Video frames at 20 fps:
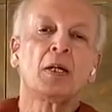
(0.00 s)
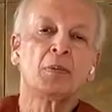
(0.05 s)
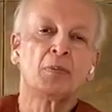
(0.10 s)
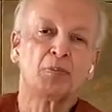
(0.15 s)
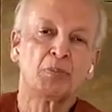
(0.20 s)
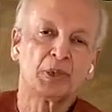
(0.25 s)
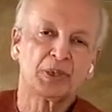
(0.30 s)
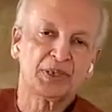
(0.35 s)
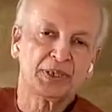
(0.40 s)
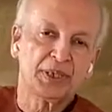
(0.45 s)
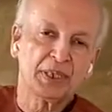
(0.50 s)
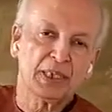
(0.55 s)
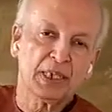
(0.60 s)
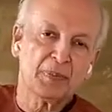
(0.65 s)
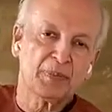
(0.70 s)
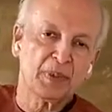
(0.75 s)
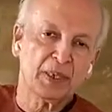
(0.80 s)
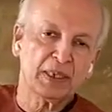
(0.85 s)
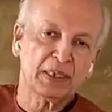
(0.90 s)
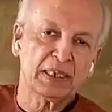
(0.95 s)
Bhastrika
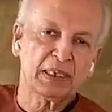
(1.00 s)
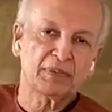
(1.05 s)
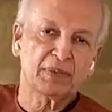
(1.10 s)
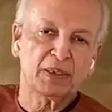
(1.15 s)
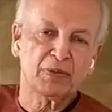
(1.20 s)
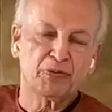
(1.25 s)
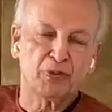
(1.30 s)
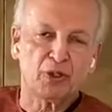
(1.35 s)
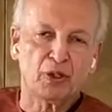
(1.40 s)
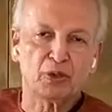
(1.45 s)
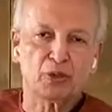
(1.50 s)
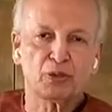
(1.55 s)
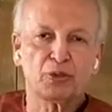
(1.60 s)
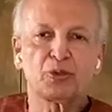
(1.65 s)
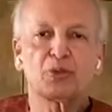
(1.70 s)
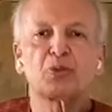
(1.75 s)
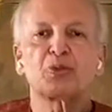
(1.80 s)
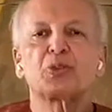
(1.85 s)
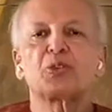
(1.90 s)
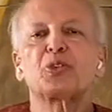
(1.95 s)
pranayama
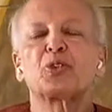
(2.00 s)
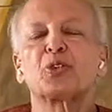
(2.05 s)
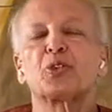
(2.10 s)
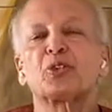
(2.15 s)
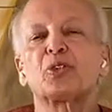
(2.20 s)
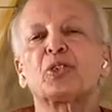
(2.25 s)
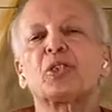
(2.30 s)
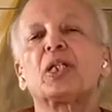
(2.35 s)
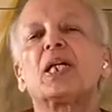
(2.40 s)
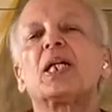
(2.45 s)
follows with your